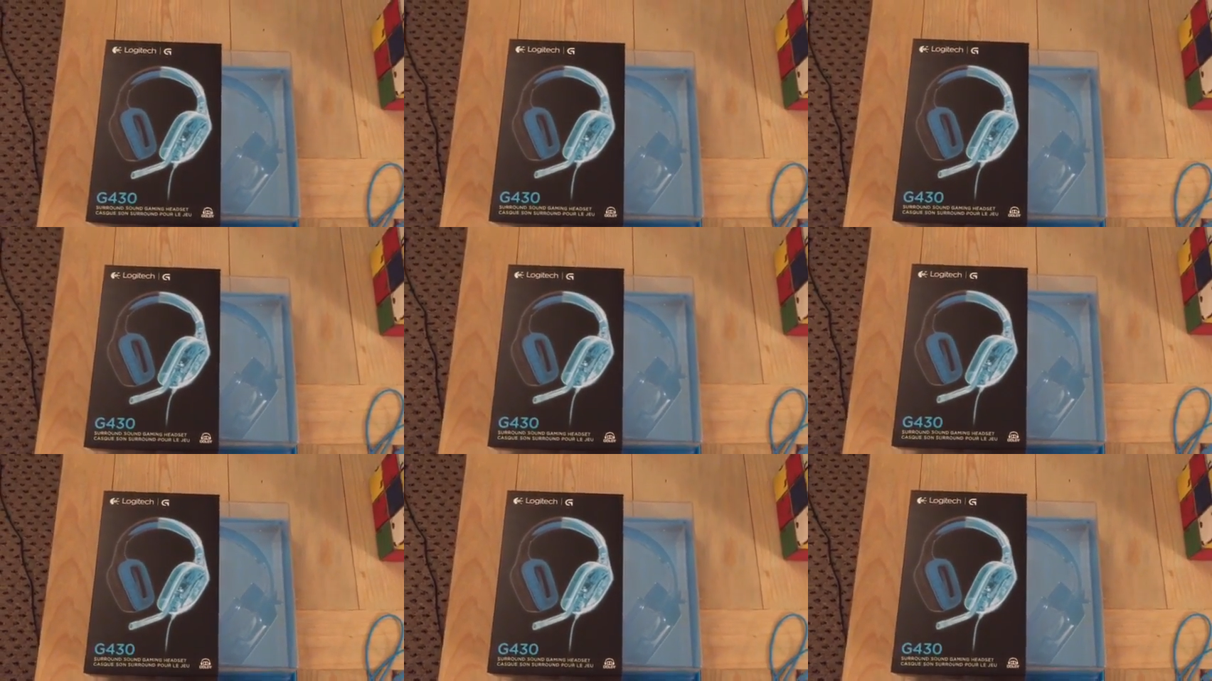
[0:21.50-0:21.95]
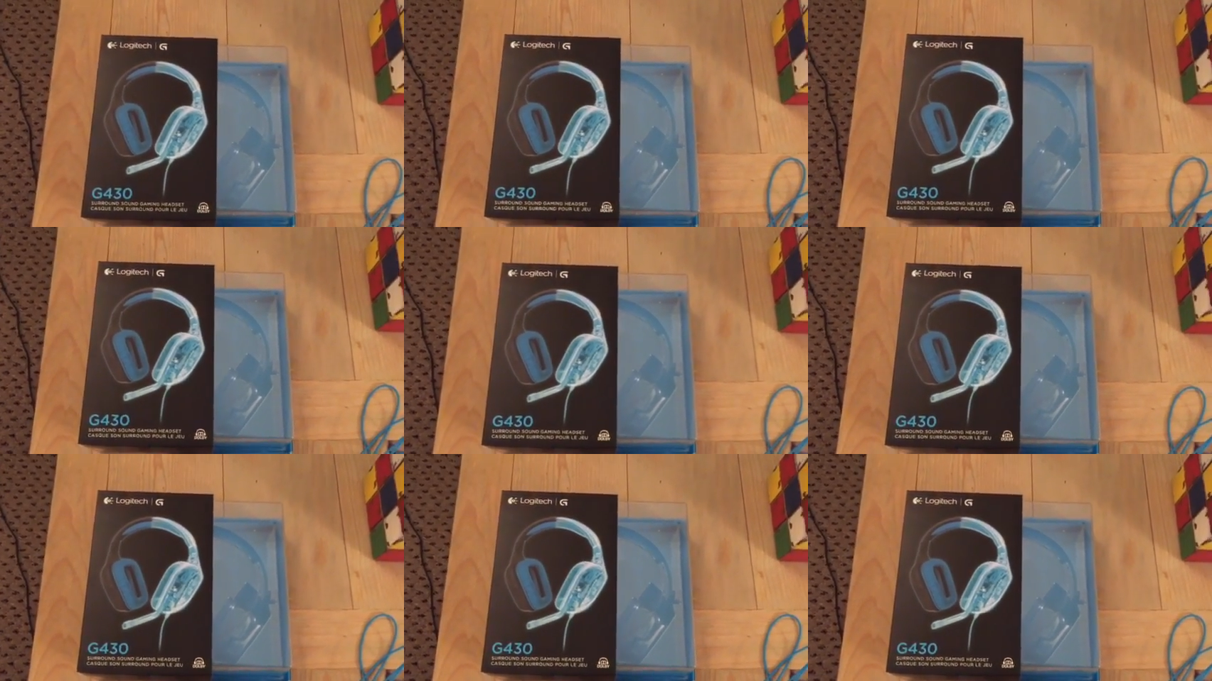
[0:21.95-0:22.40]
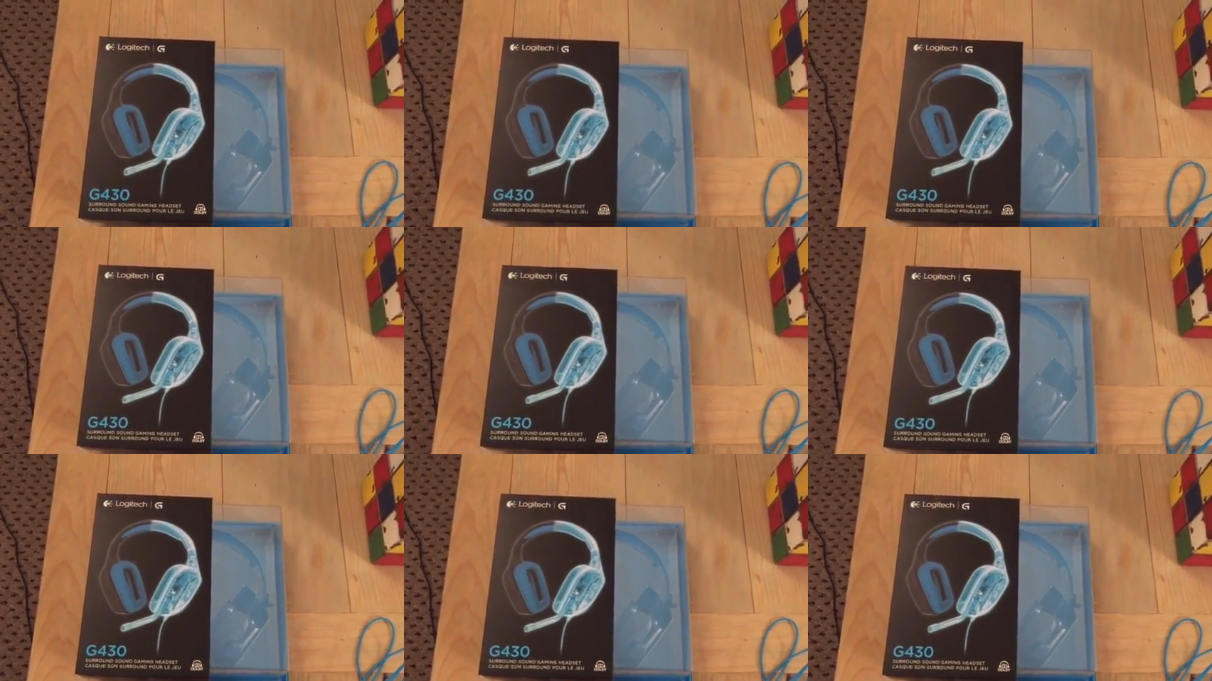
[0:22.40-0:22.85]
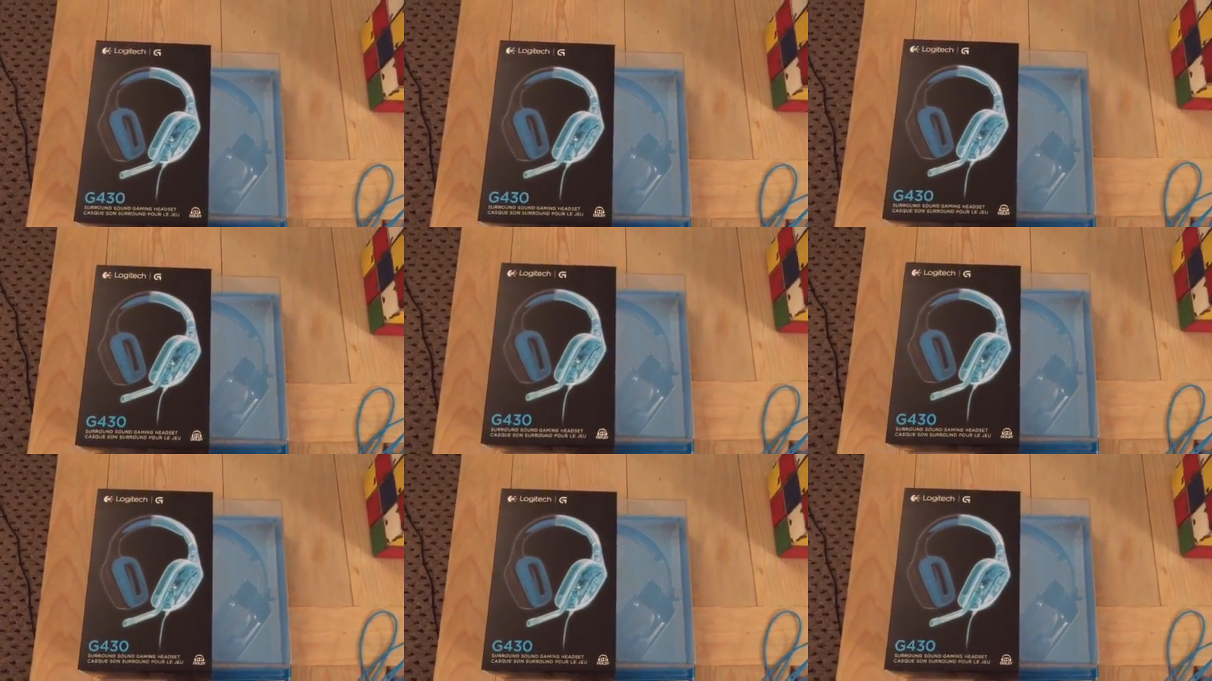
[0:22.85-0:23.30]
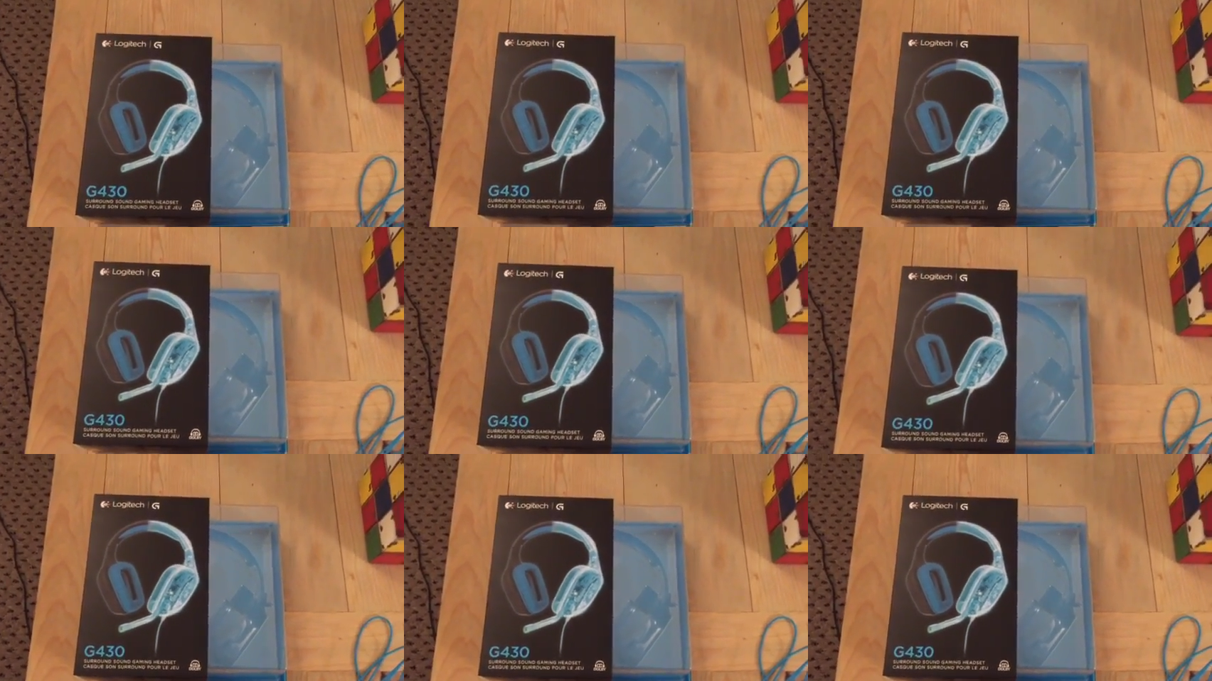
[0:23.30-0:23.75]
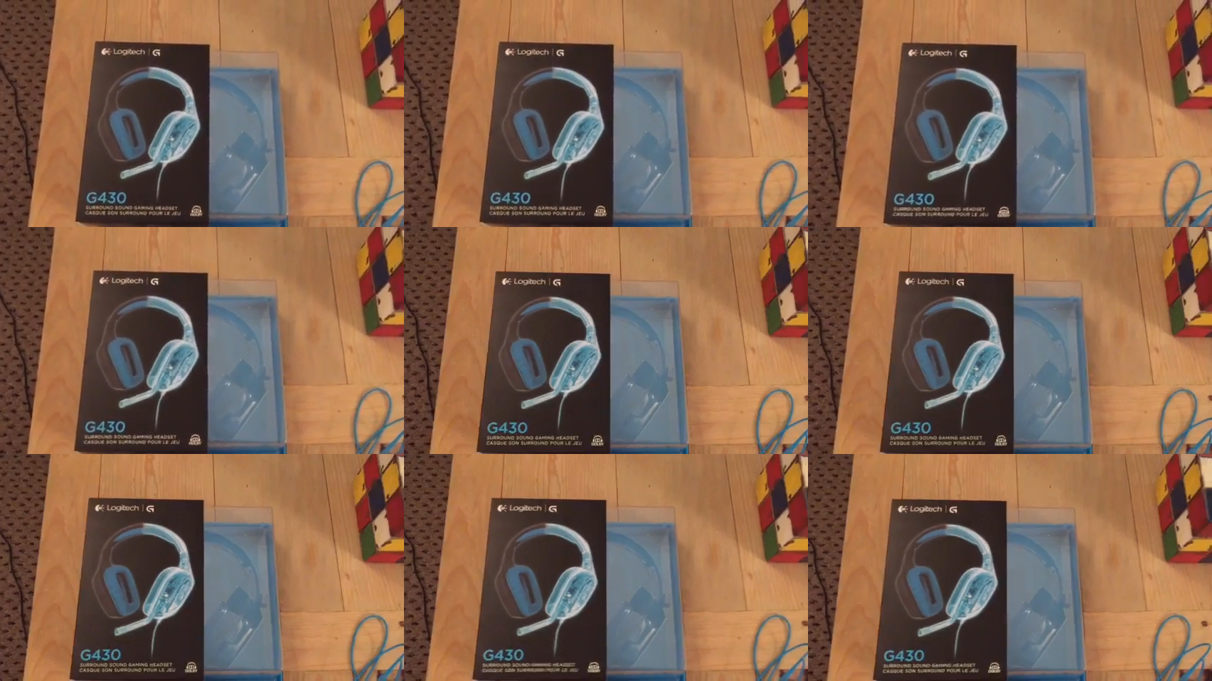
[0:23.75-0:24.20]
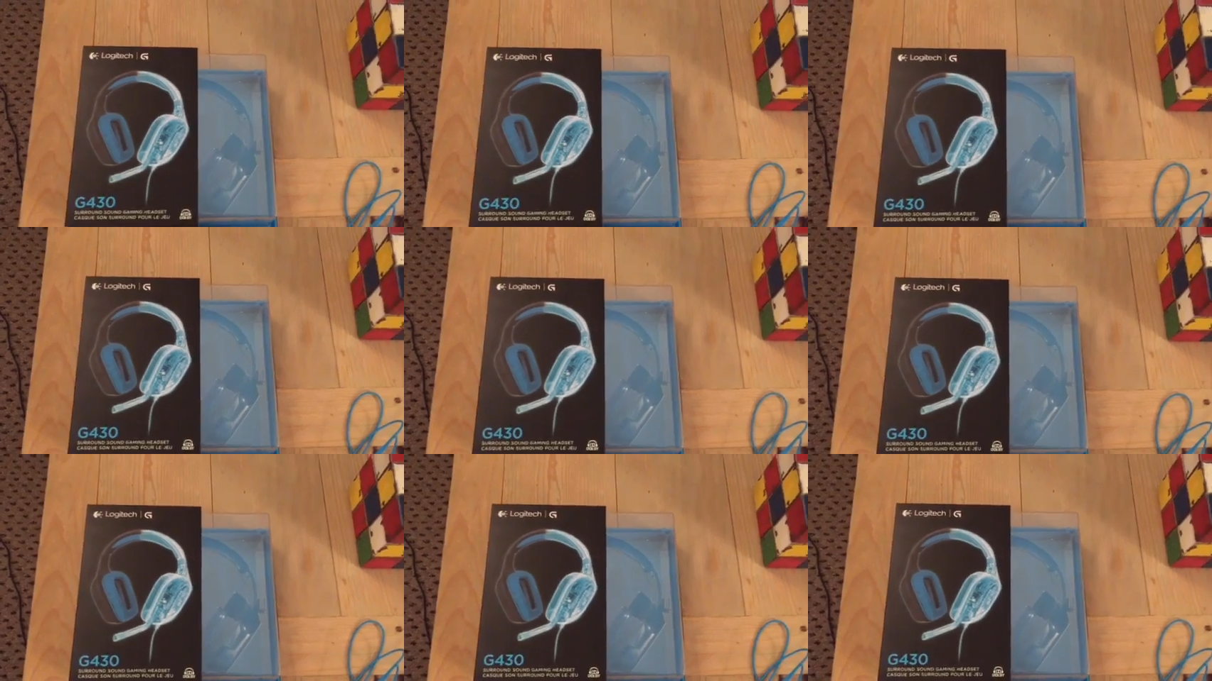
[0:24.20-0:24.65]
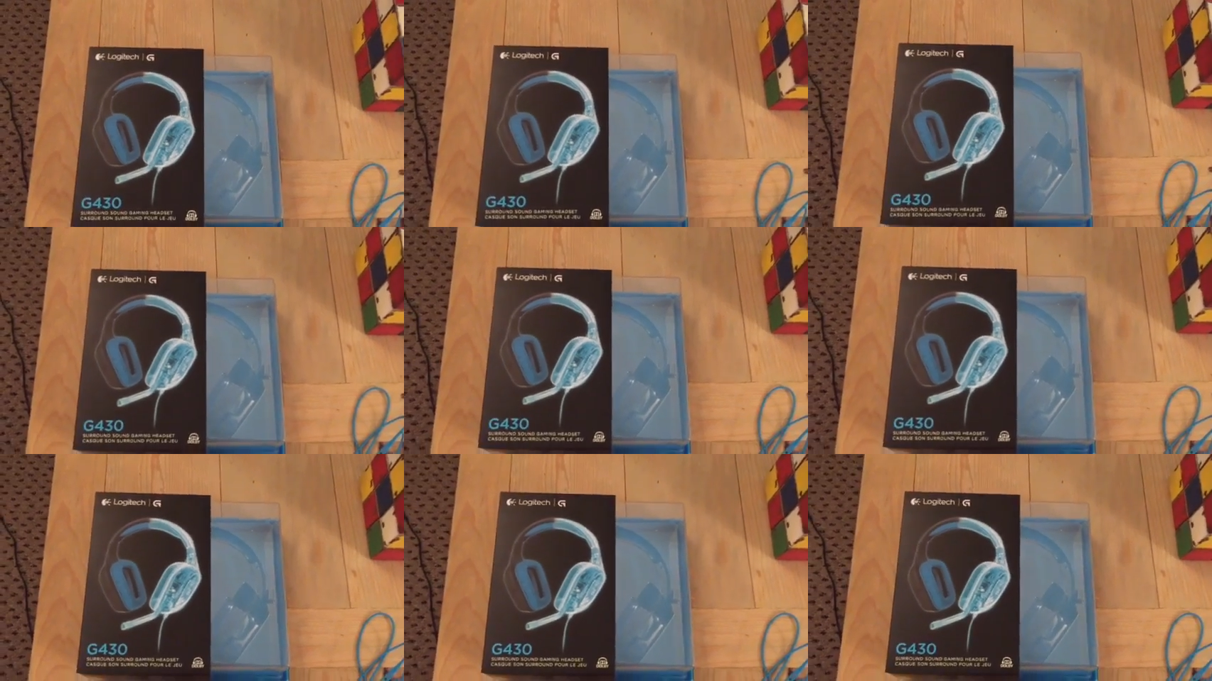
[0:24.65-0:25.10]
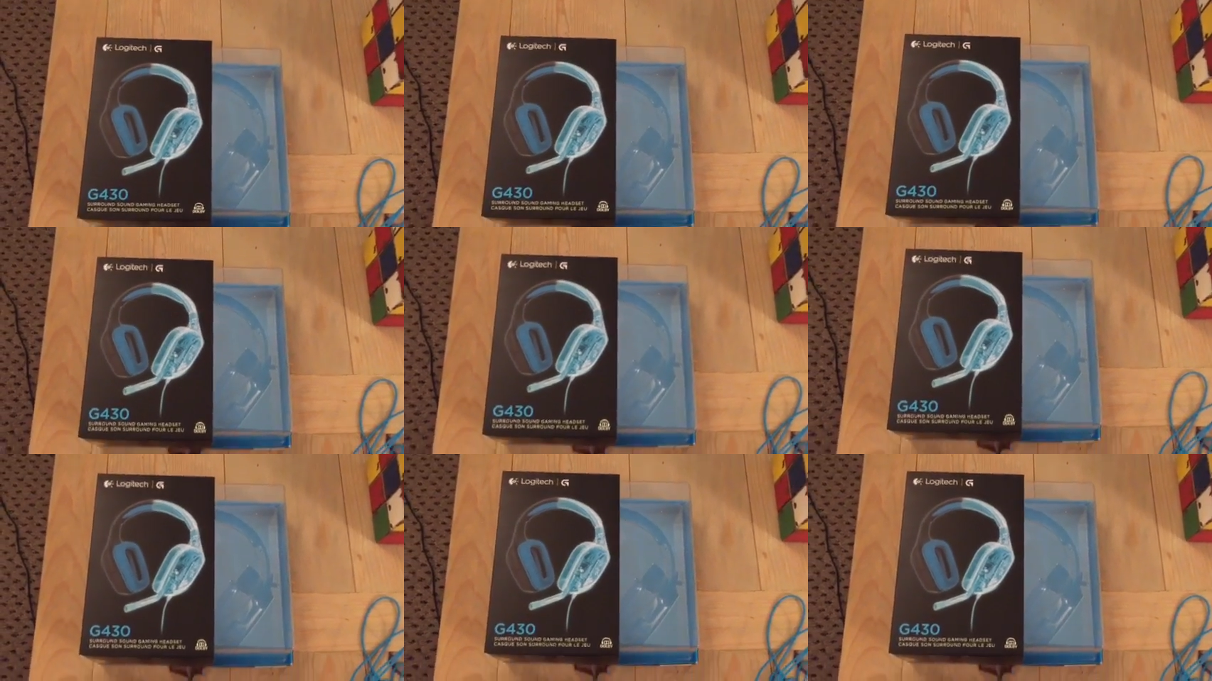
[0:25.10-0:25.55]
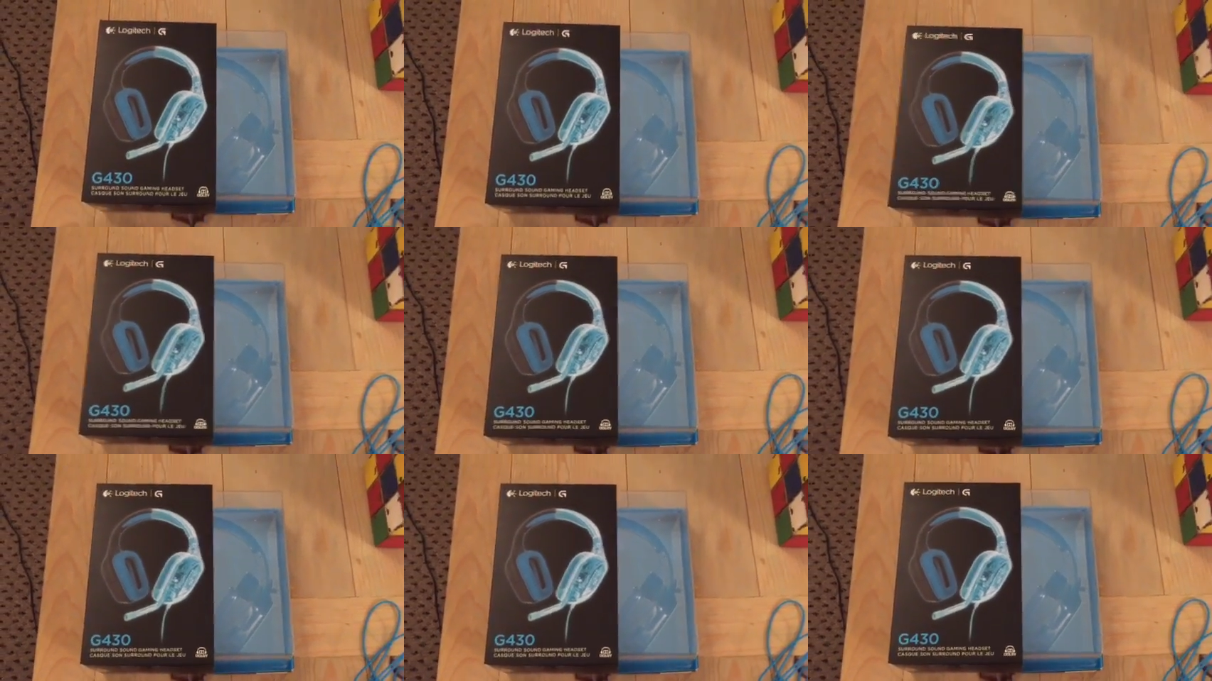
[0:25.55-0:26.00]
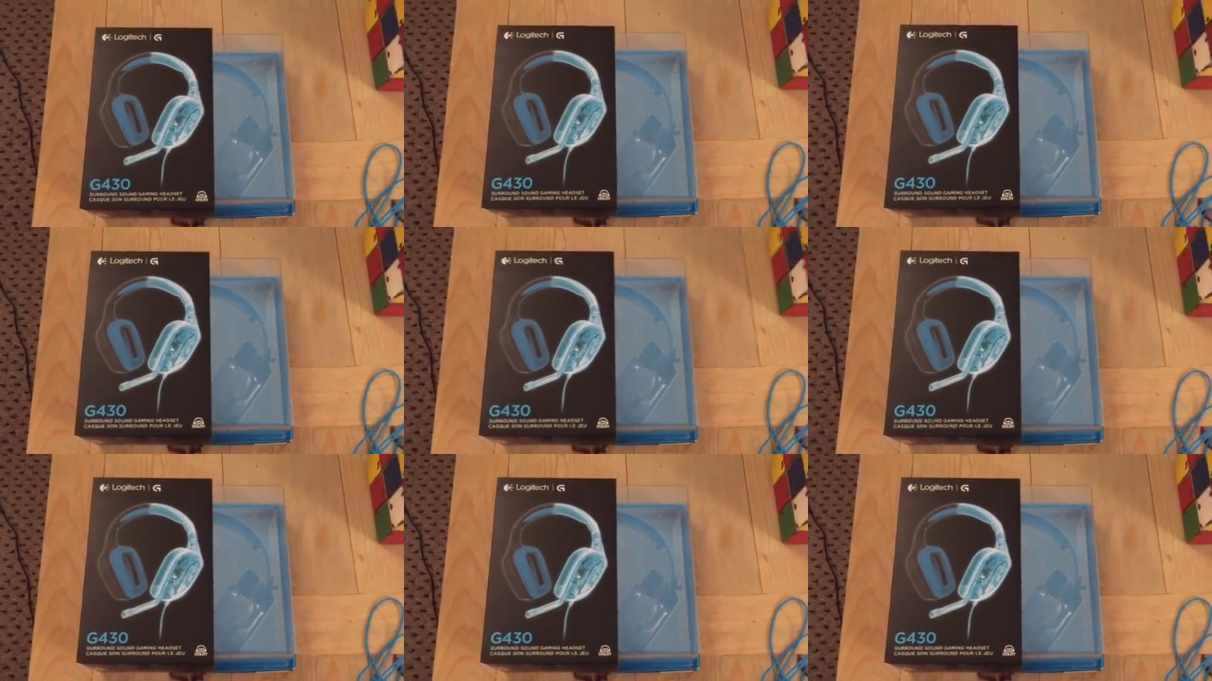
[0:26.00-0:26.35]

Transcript: [unreadable: no face in view]